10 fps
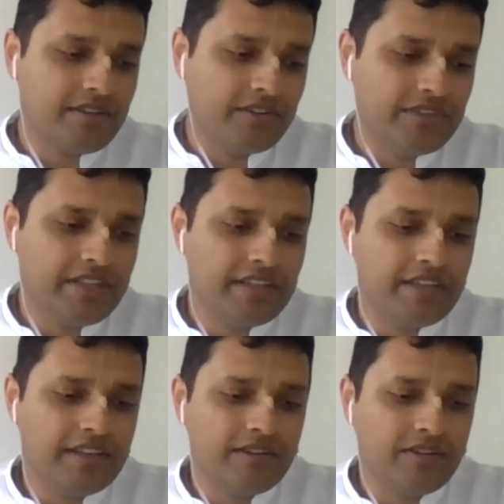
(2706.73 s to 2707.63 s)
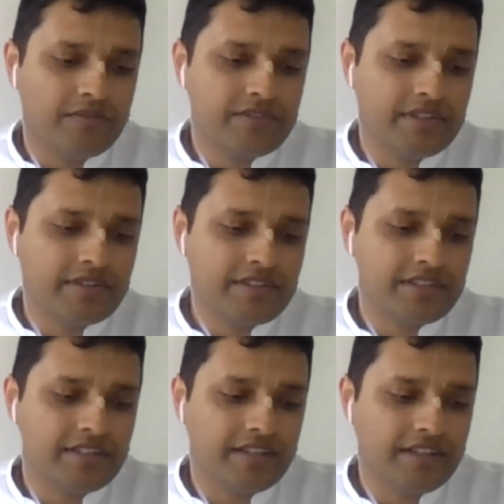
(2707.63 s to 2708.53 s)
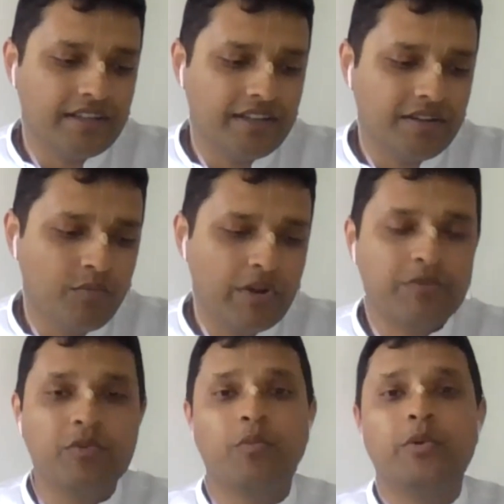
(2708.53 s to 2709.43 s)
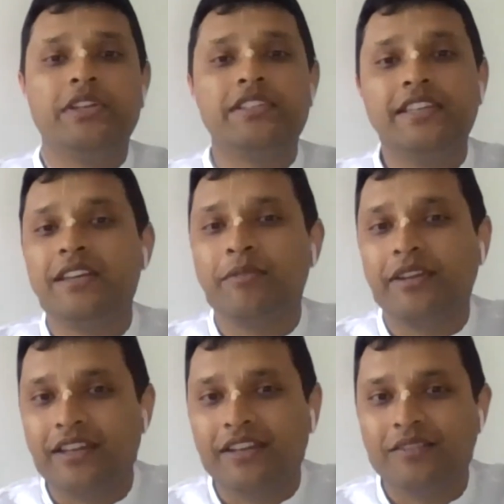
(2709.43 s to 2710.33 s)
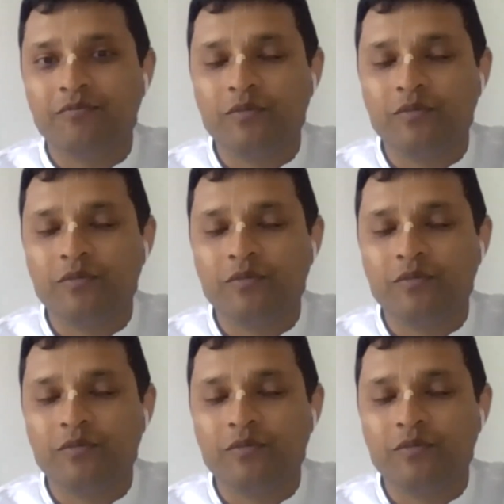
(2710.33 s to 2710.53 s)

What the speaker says: are thinking of Sri Krishna, when will we see him again?